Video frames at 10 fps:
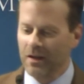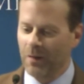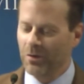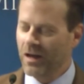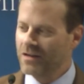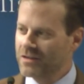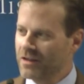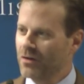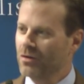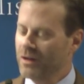Now, Bernays
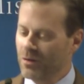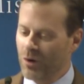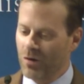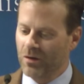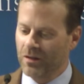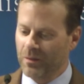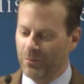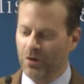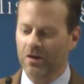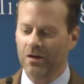literally wrote the
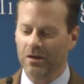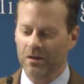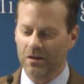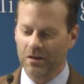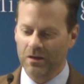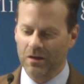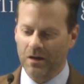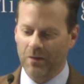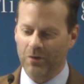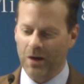book
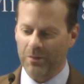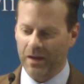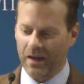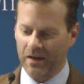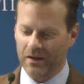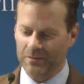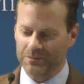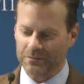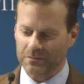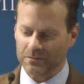on propaganda
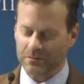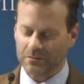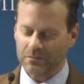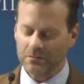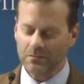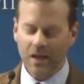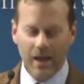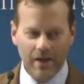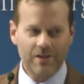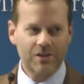
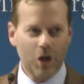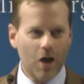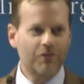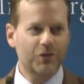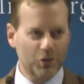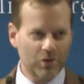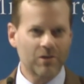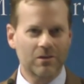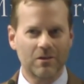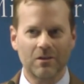and its
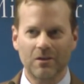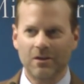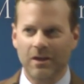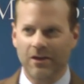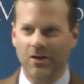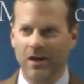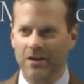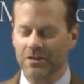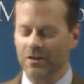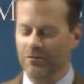softer
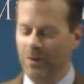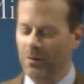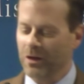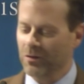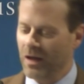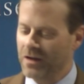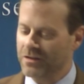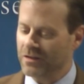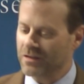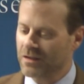incarnation of public
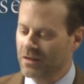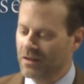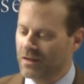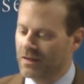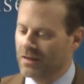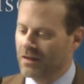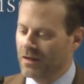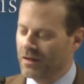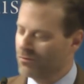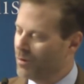relations.
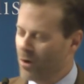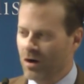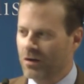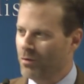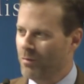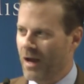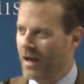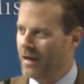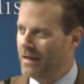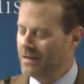Remarkable
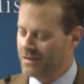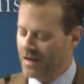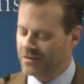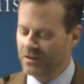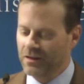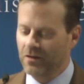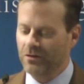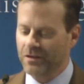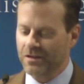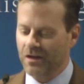man. He, he's actually little
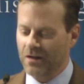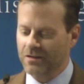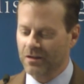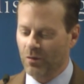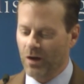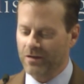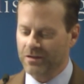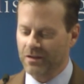discussed in the West